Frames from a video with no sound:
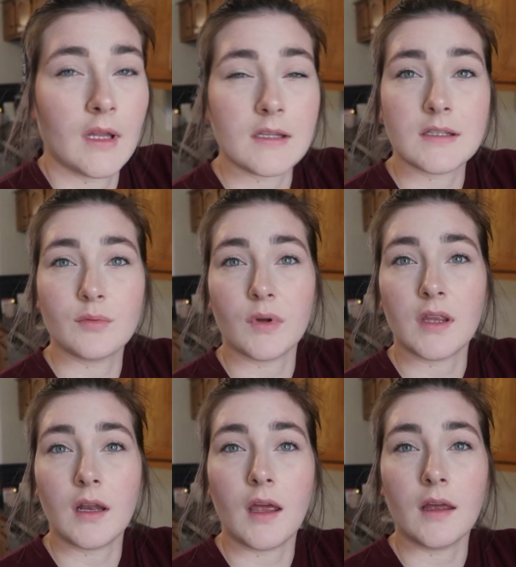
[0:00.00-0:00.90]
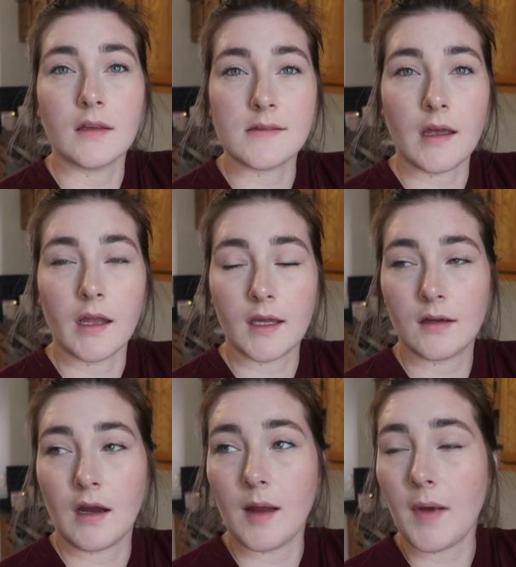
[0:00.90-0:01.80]
This is what today is like.
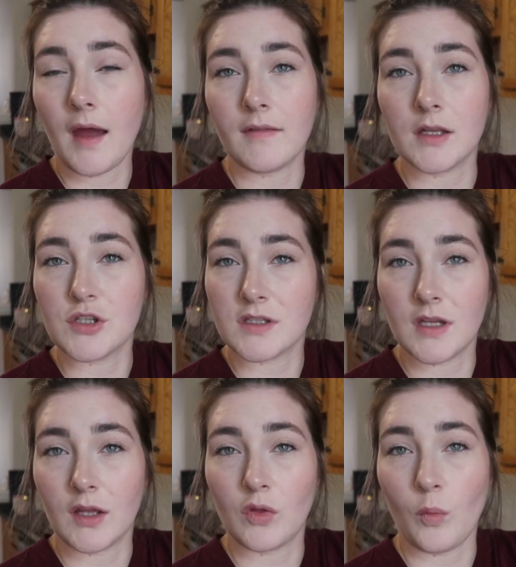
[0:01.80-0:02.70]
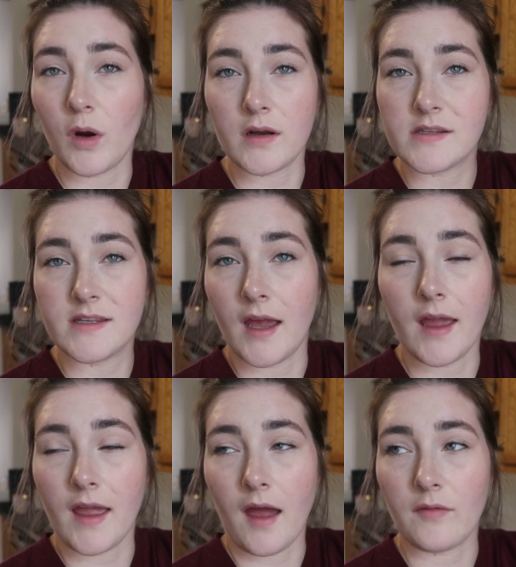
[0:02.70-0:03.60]
I'm having just like the worst
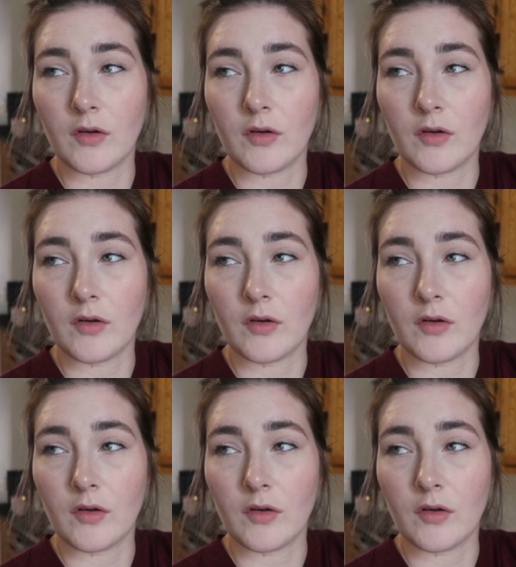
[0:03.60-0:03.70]
day